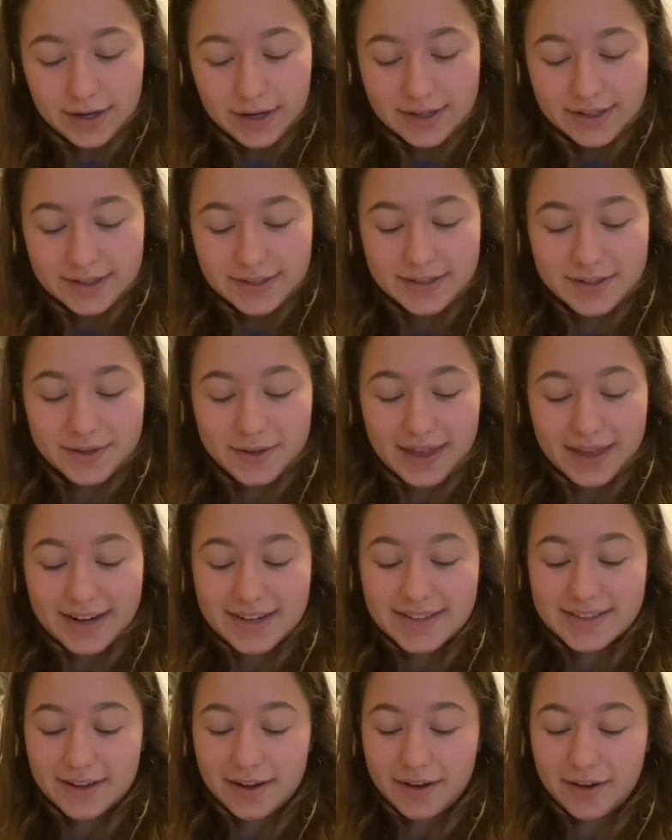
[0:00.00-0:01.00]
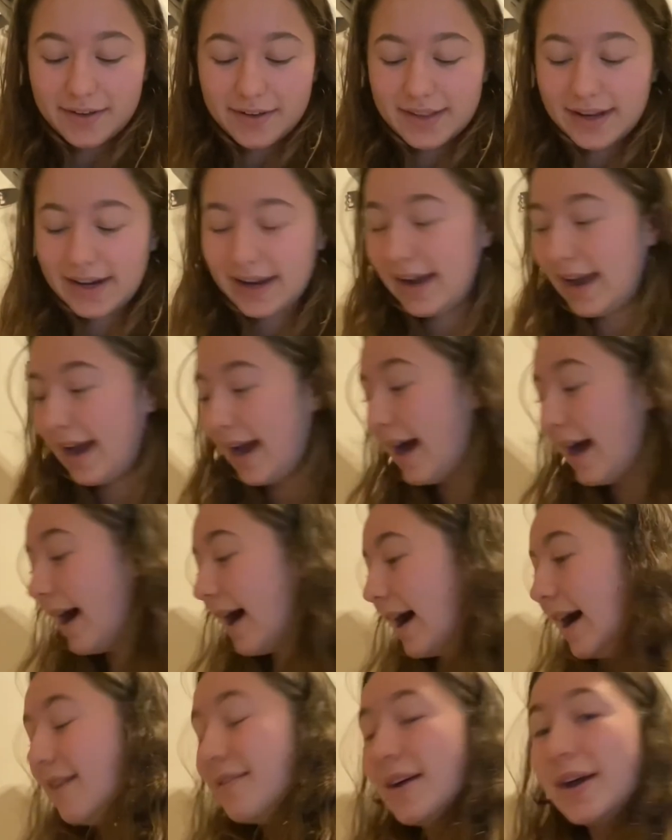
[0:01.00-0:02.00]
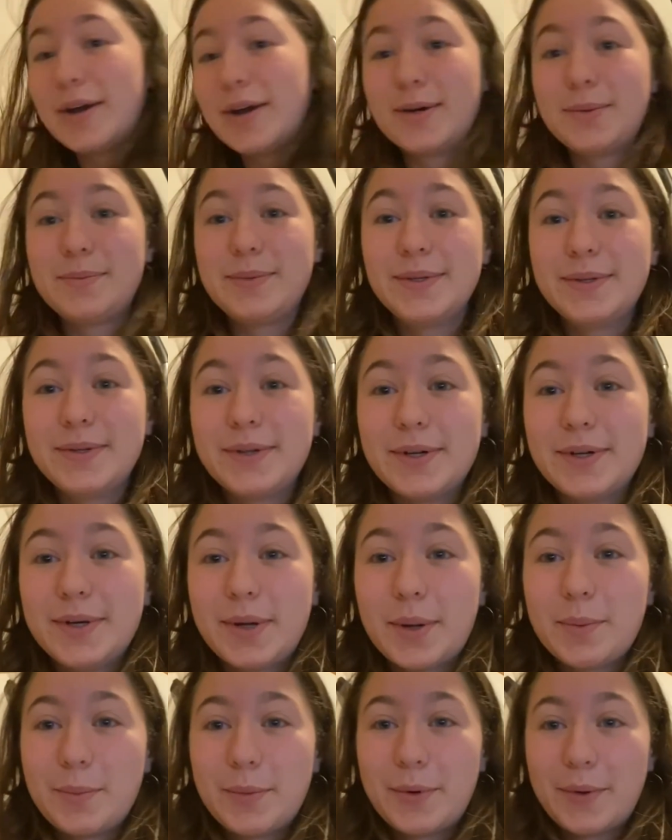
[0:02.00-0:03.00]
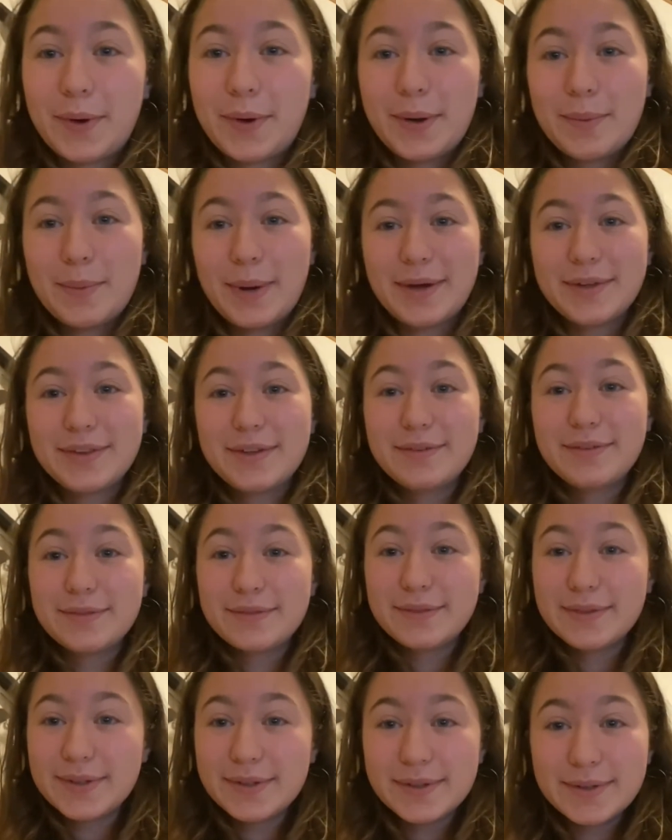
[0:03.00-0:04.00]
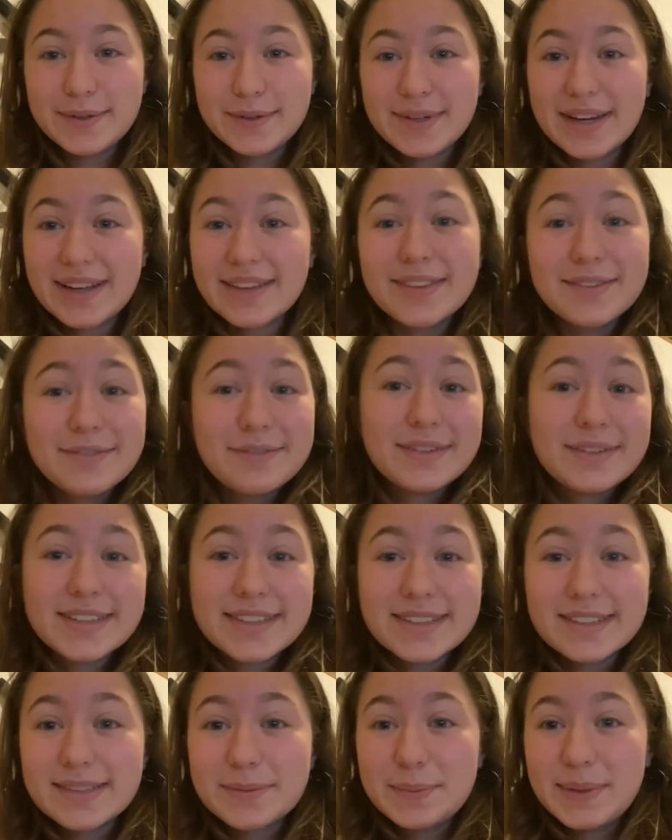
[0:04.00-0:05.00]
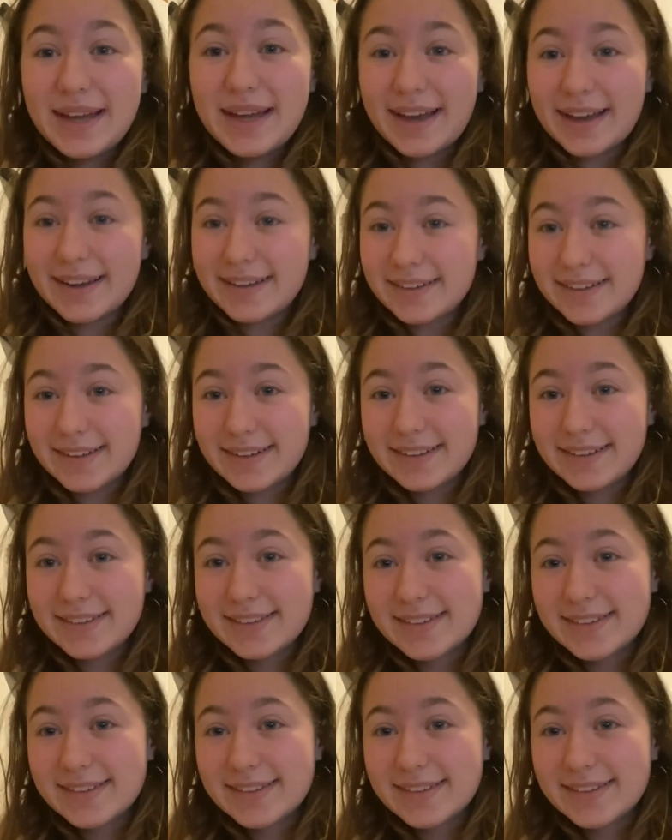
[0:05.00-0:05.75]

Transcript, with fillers: So that is all that I have. I hope you learned more about the flute and the physics behind it.